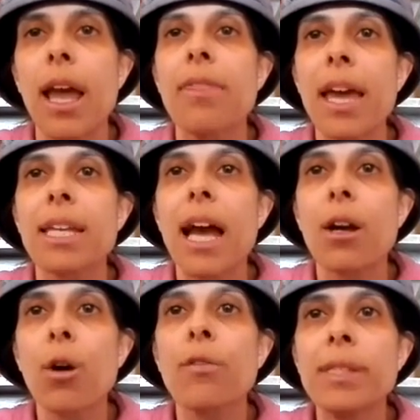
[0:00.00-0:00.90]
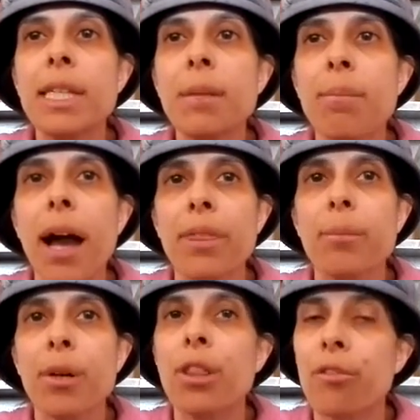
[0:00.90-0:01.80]
and that Yaakov did buy
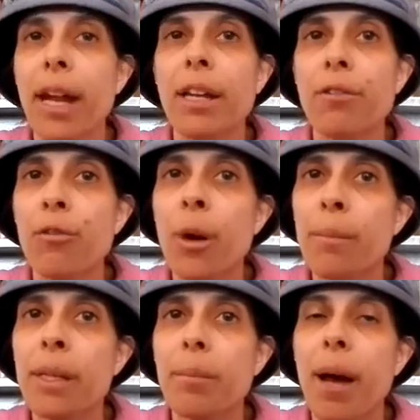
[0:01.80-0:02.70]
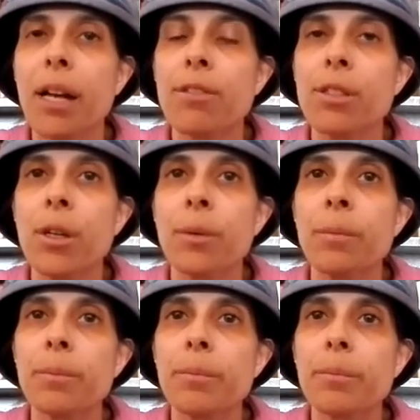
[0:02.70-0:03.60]
the birthright for a mere pot of stew.